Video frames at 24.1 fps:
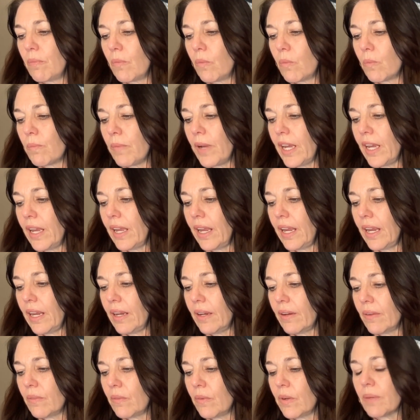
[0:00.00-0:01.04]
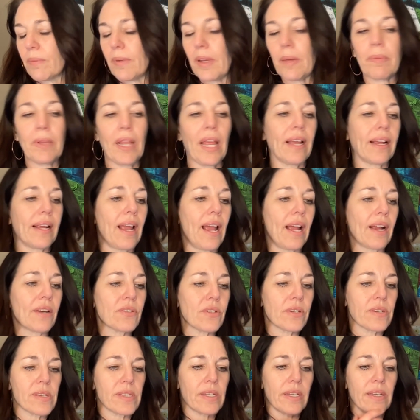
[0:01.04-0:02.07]
one of my black
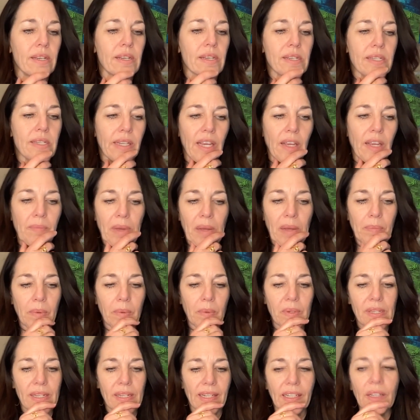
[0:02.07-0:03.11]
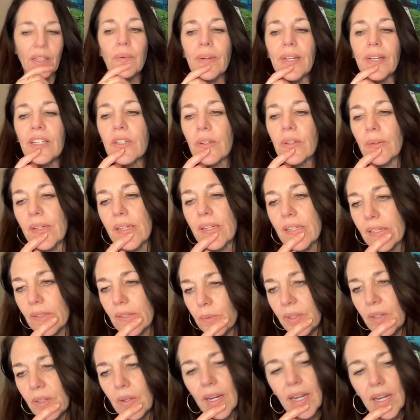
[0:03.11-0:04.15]
actresses came up and was like, "Can we
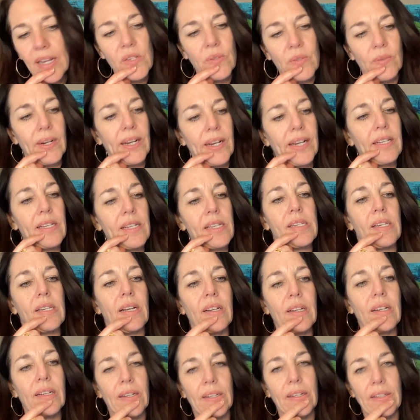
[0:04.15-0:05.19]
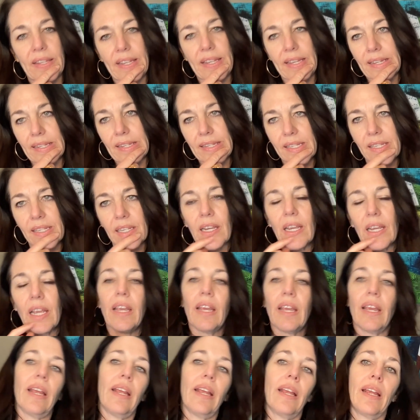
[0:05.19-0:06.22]
will you guys write a song on this?"
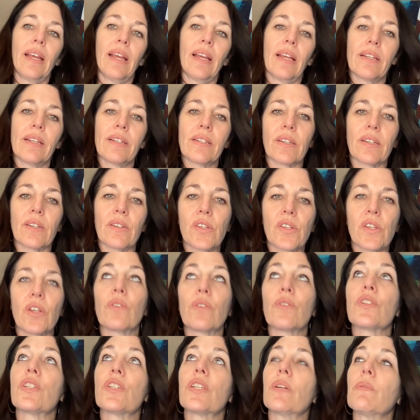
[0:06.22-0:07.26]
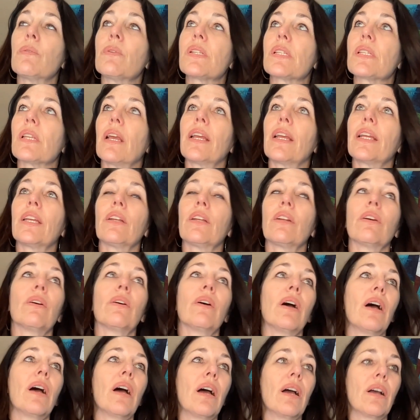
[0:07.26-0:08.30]
And so she was like,
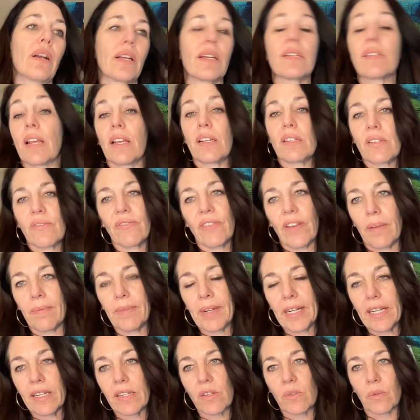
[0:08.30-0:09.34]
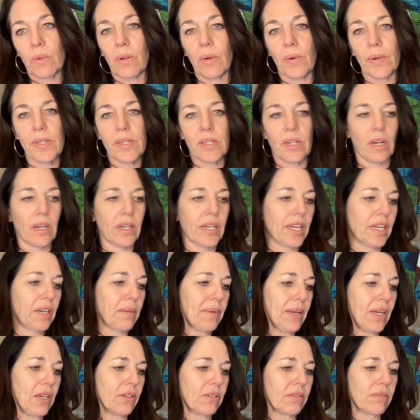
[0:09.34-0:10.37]
because as feminists, we're always talking
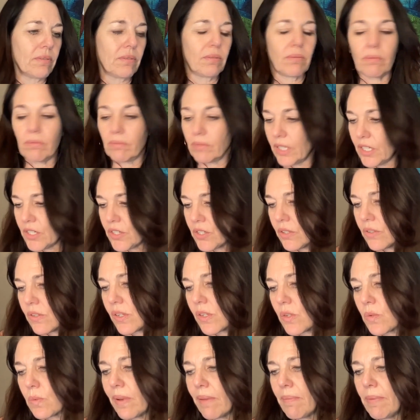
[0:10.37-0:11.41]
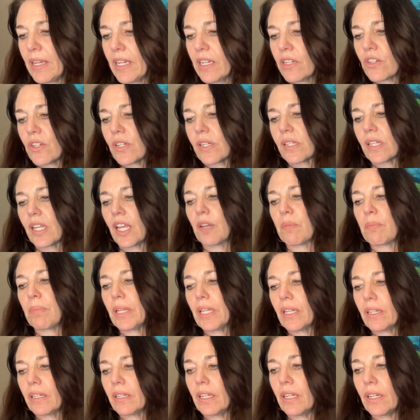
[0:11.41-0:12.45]
about issues as women. She's like,
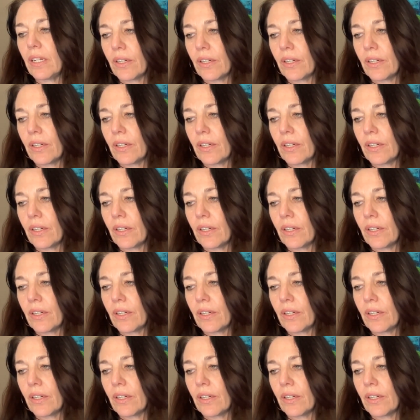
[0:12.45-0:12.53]
but